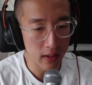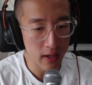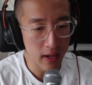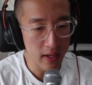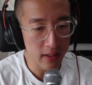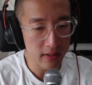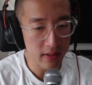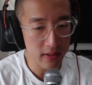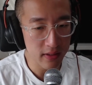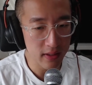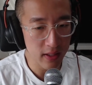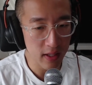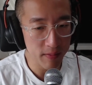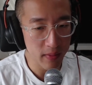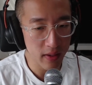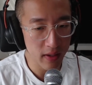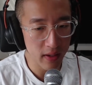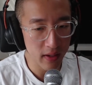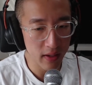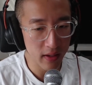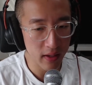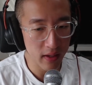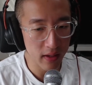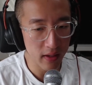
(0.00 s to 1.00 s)
SM
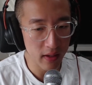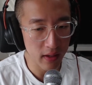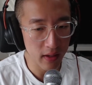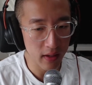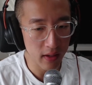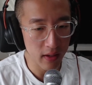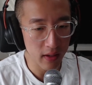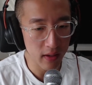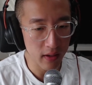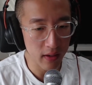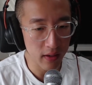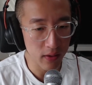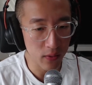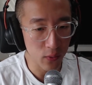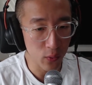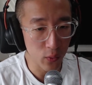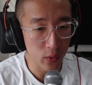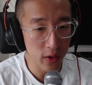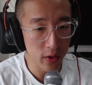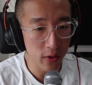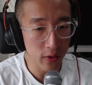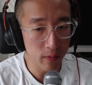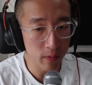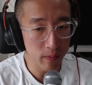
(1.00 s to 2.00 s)

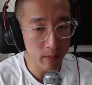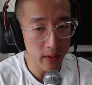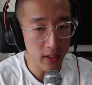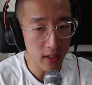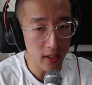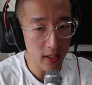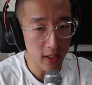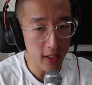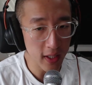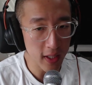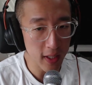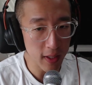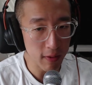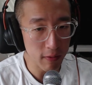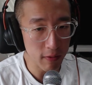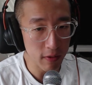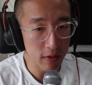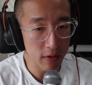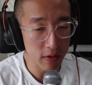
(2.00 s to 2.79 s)
will be